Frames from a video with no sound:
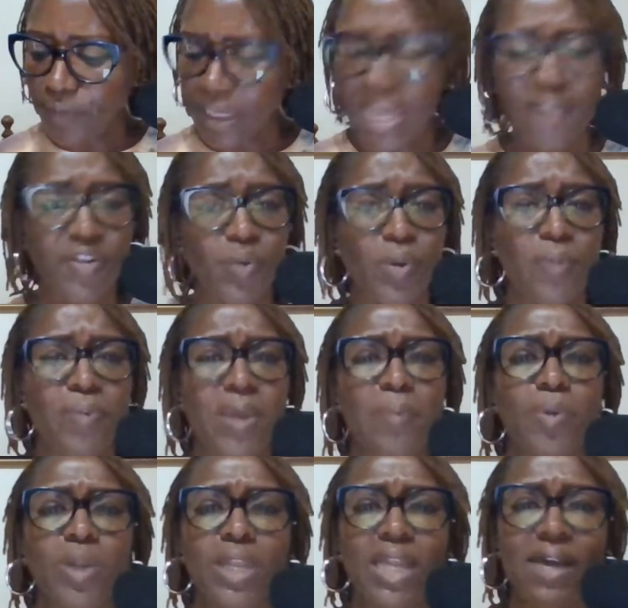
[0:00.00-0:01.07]
even when
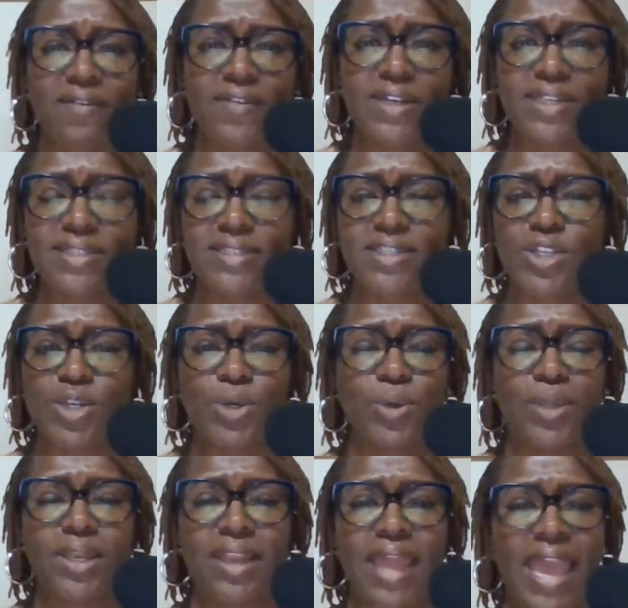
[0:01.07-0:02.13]
people love us, you
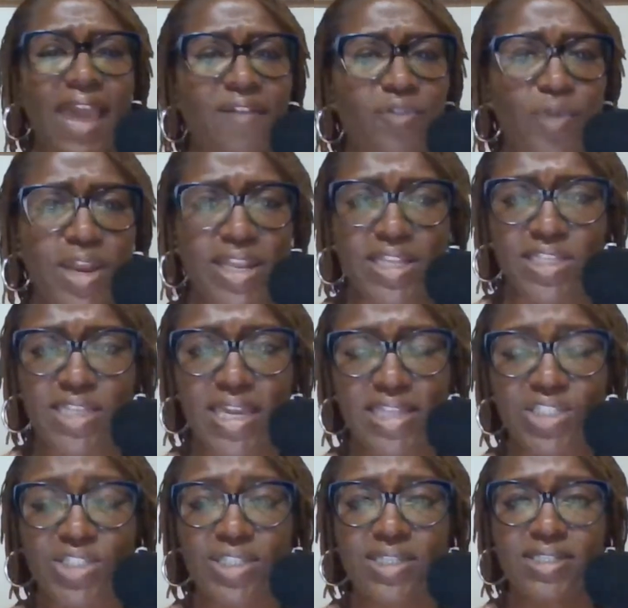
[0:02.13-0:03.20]
know, and they have great
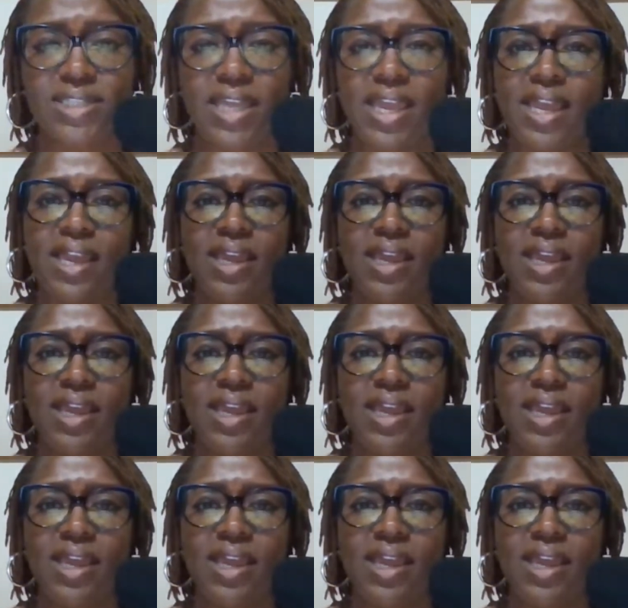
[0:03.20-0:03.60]
intentions,